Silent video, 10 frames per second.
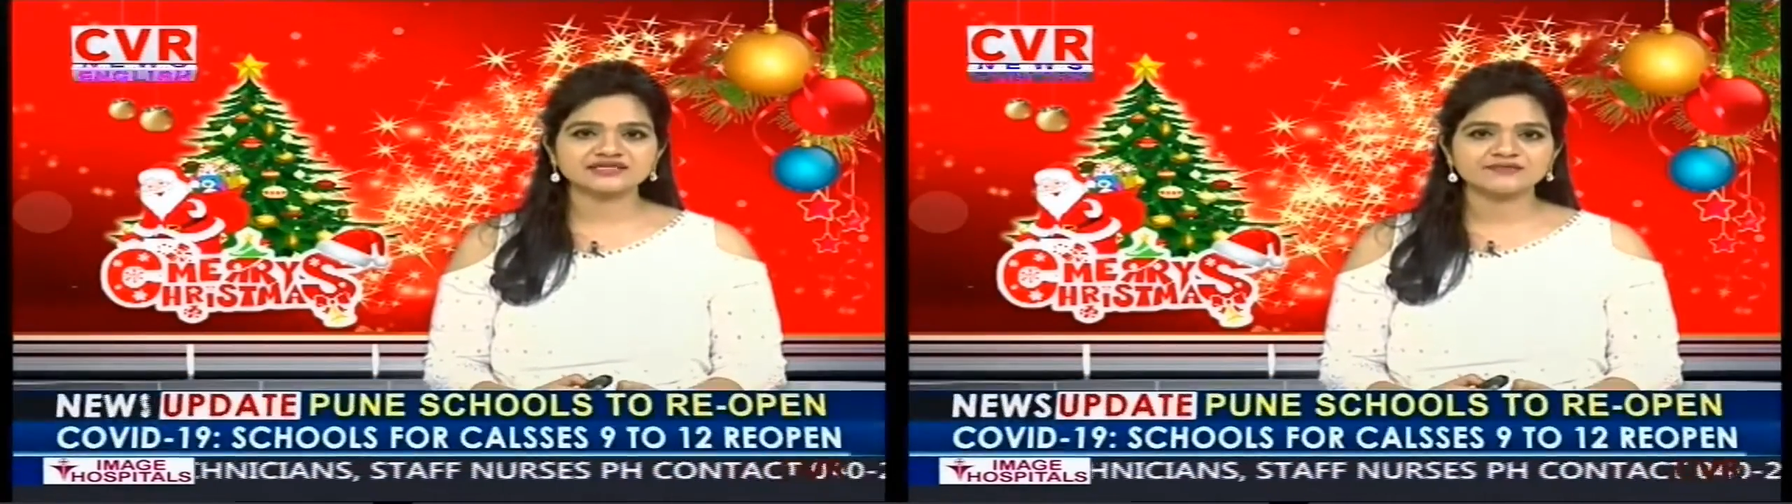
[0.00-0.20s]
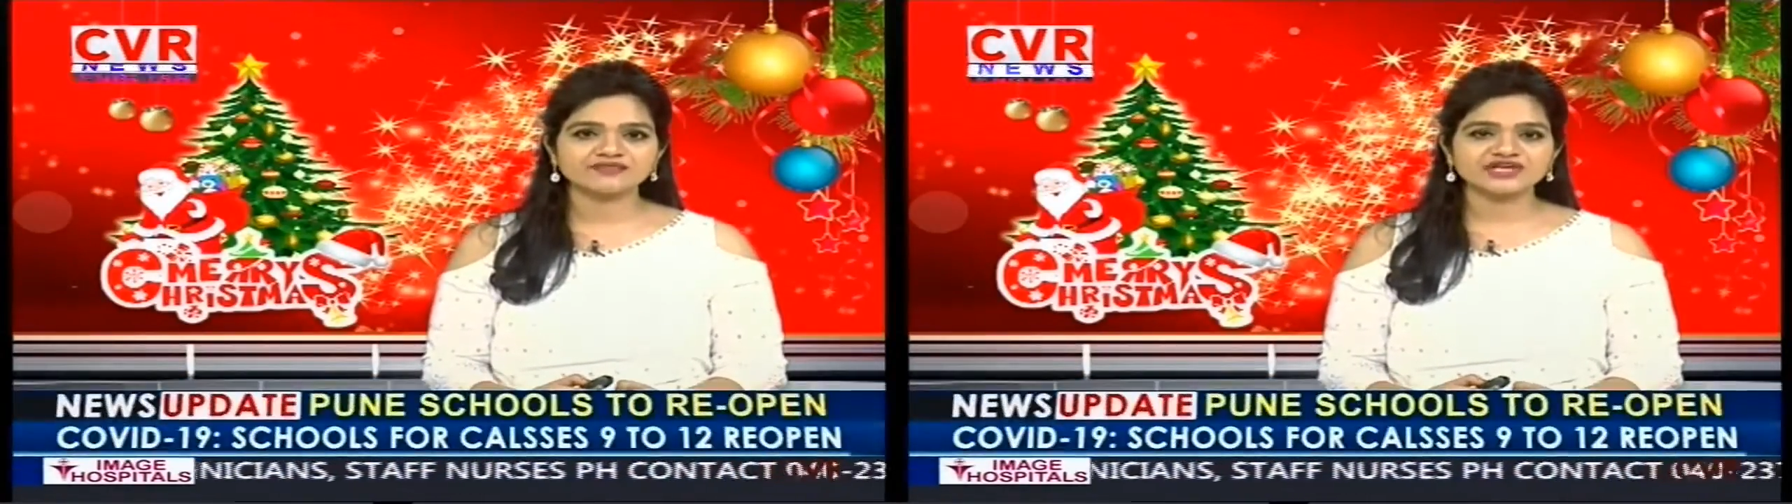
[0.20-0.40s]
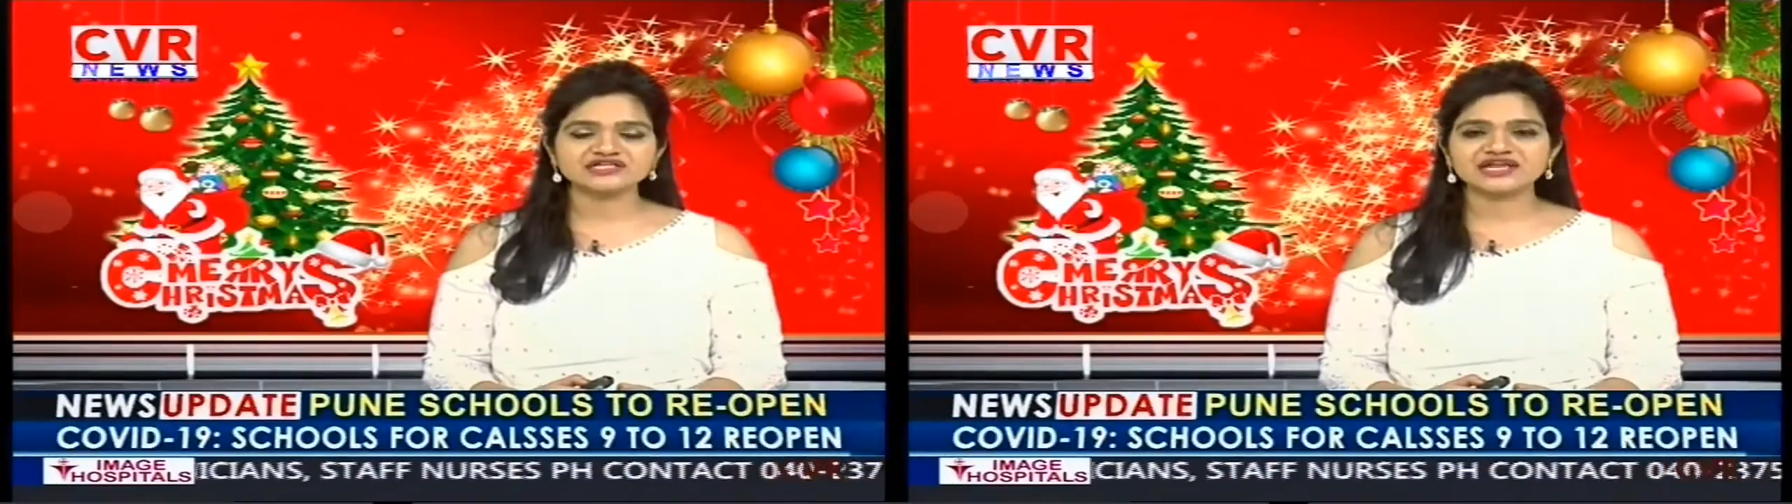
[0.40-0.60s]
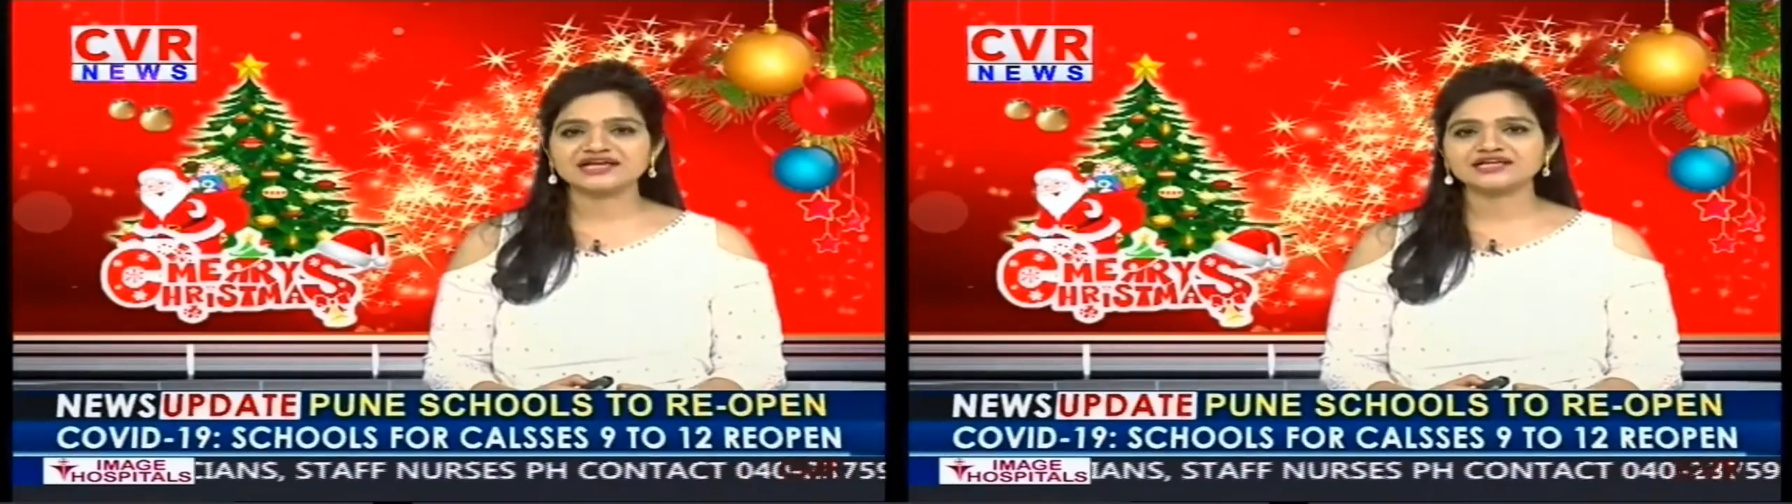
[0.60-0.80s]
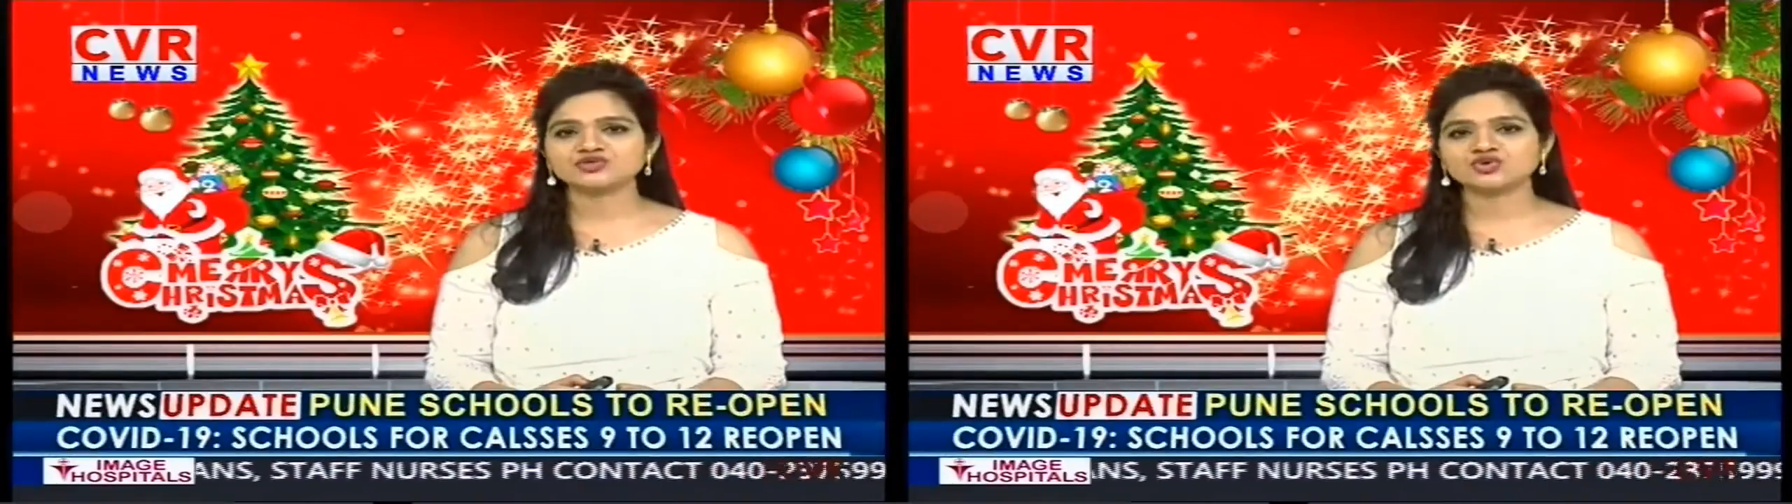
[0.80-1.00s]
Is
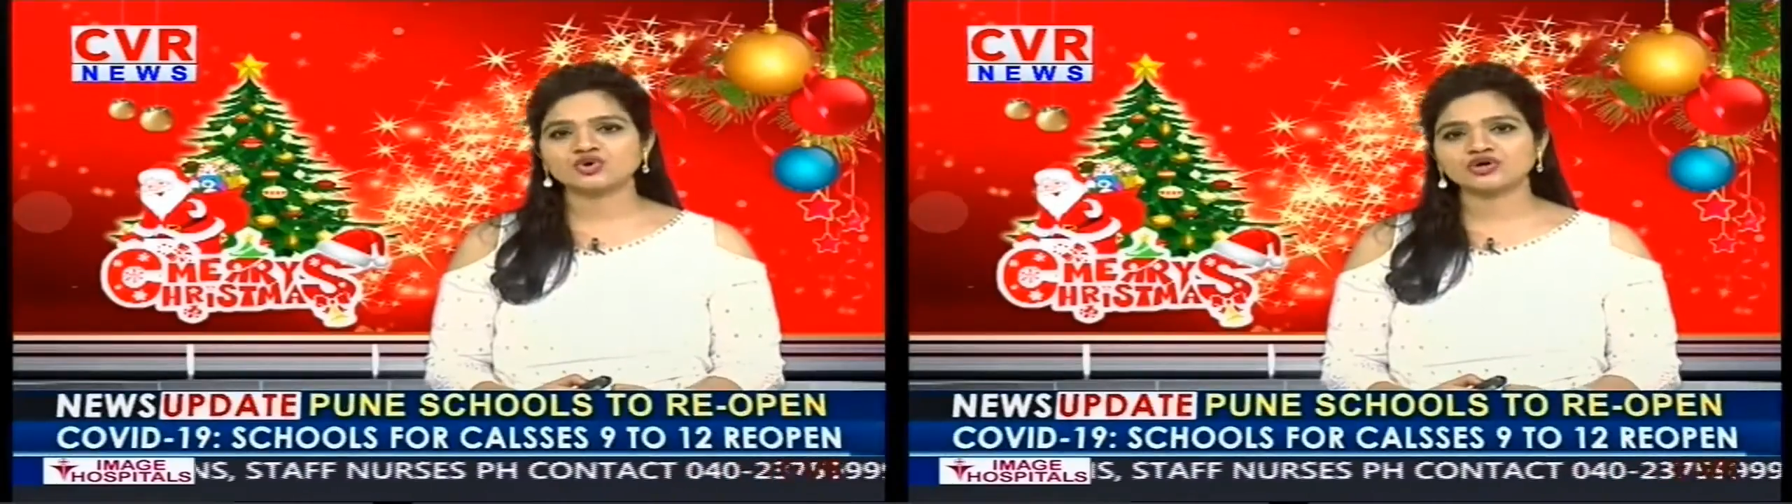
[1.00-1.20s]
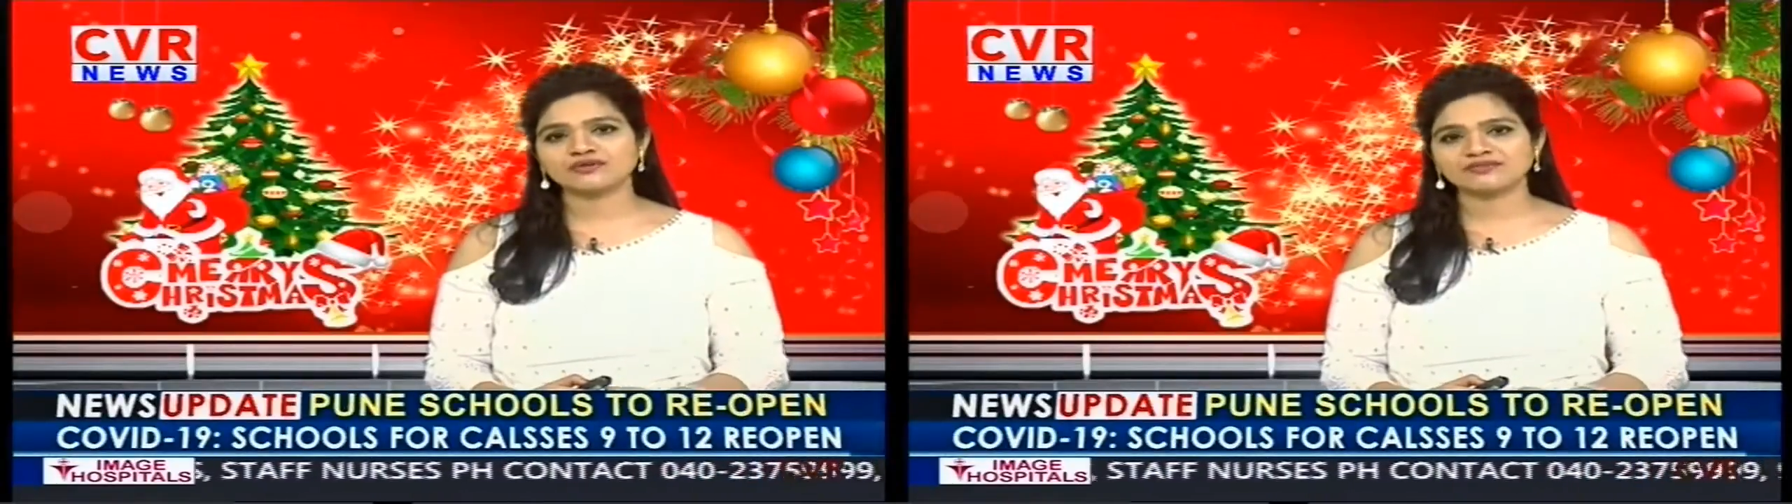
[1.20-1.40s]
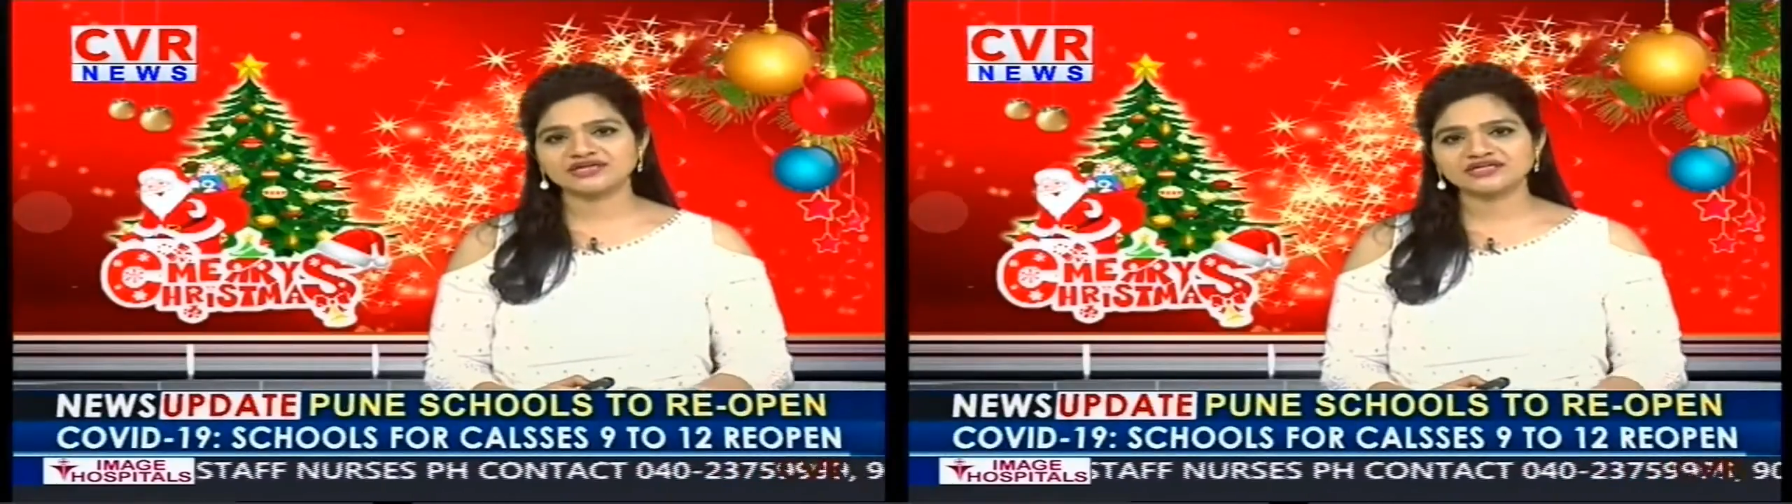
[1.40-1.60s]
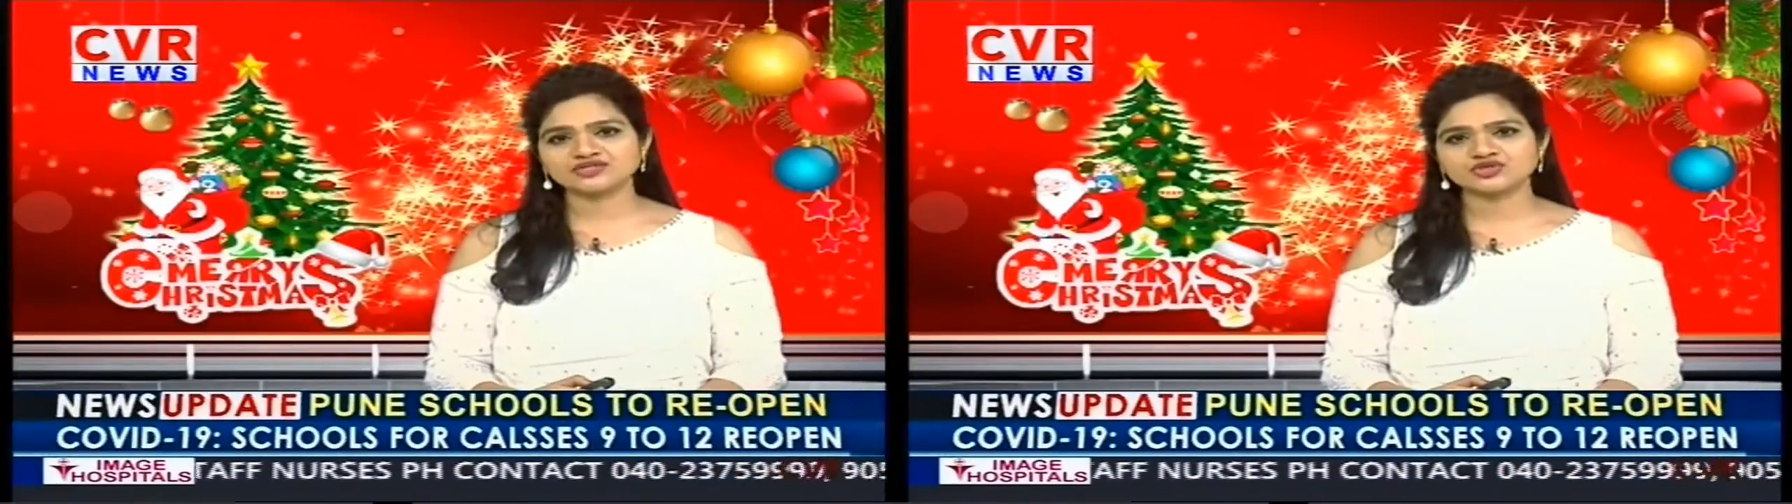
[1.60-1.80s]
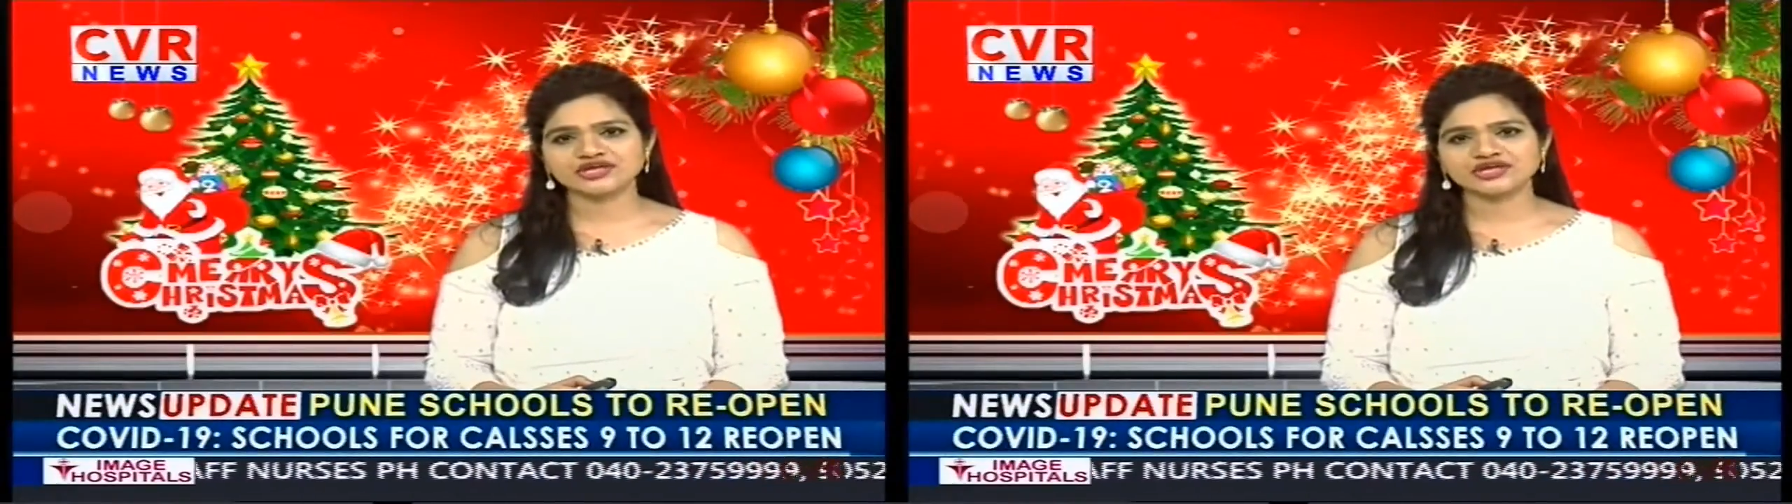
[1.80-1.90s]
likely to hold a meeting today